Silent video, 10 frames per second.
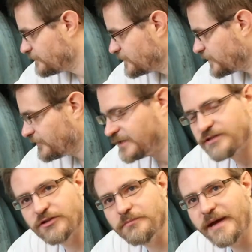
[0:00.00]
so it's a
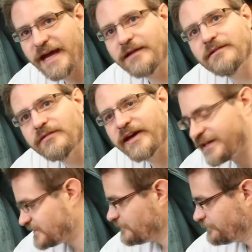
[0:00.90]
good bet
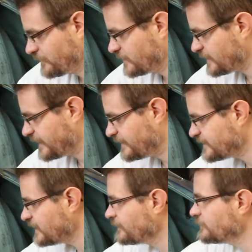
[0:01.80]
that taking
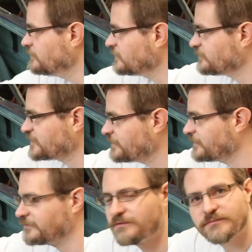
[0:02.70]
this level,
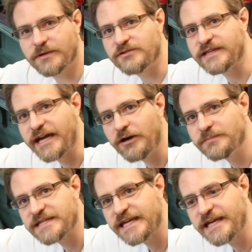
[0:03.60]
transposing it up
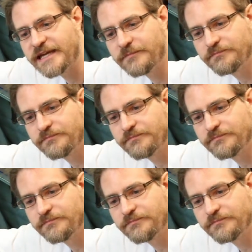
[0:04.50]
to here,